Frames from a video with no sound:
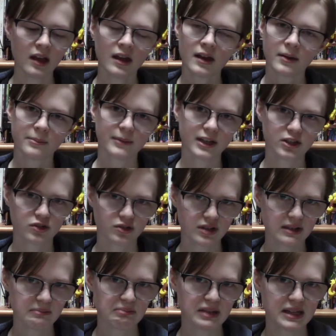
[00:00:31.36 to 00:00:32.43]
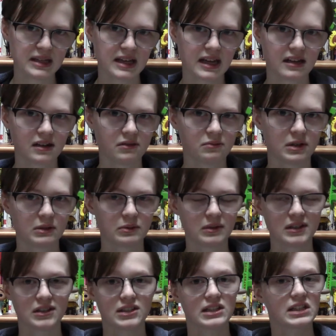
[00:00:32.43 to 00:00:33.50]
my dream began in what
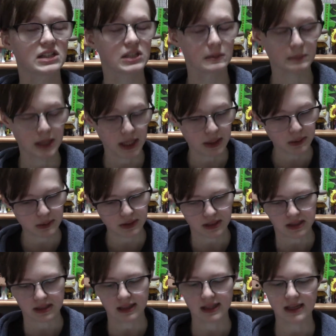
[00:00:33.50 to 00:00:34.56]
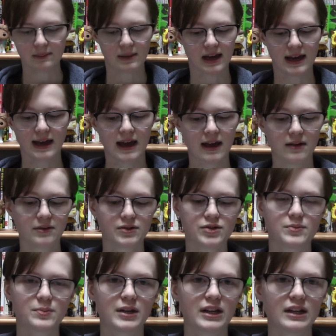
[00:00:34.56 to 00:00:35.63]
was supposedly my
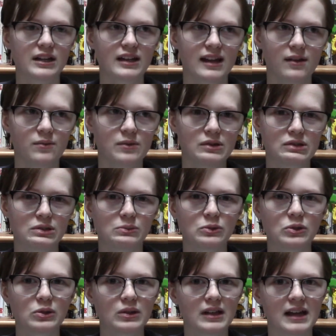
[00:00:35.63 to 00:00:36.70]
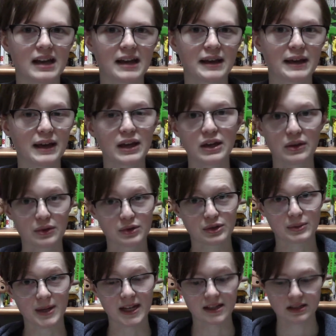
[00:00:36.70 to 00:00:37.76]
house, but it was more like a huge
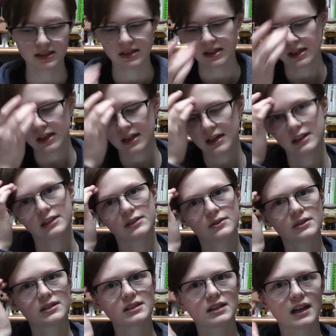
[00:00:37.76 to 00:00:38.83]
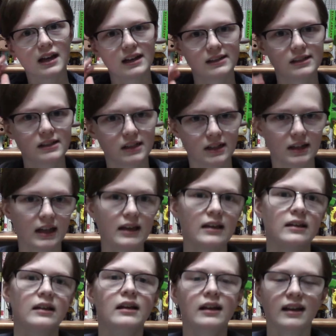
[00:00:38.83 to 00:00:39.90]
maze. And it was kind of dirty.
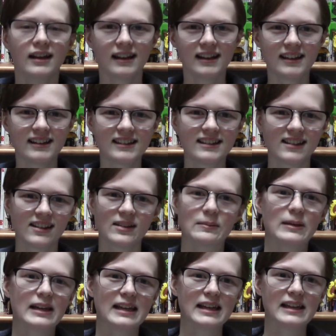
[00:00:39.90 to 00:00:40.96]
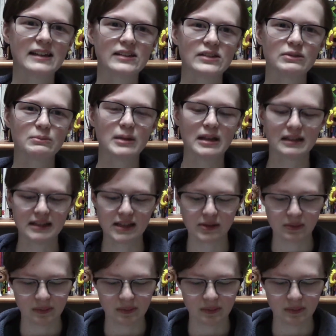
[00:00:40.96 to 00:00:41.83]
Sorry, my kitty's just being cute.